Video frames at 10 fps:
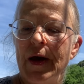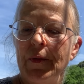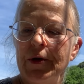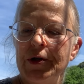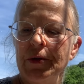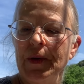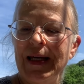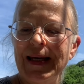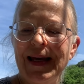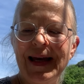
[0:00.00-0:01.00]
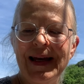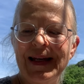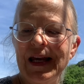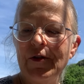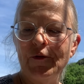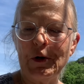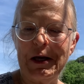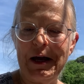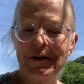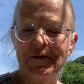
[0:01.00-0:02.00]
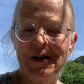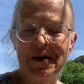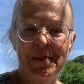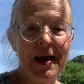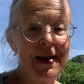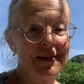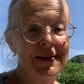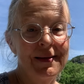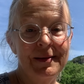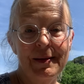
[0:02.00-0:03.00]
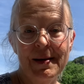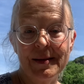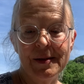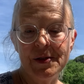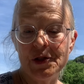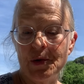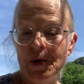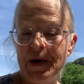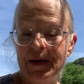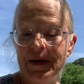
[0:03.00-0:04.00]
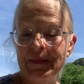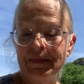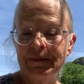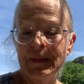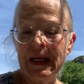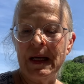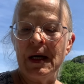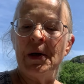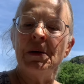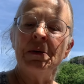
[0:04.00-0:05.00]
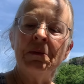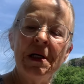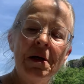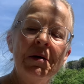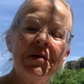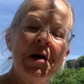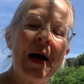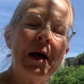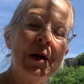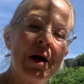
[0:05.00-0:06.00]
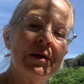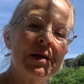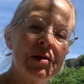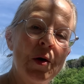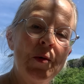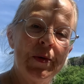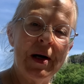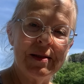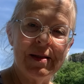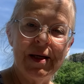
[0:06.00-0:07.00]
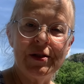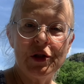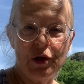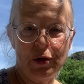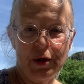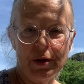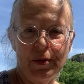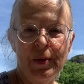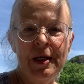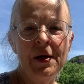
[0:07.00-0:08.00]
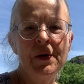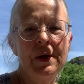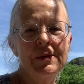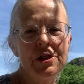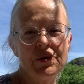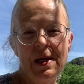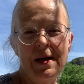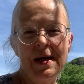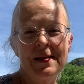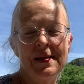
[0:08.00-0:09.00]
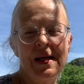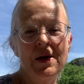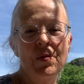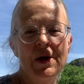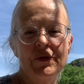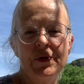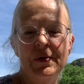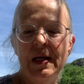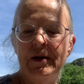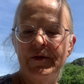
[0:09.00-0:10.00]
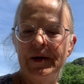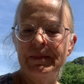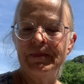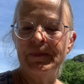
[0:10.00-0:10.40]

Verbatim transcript: they were doing and he forgave them and did not destroy them. We don't know how long this whole process took. We know it was three days that he went through Nineveh.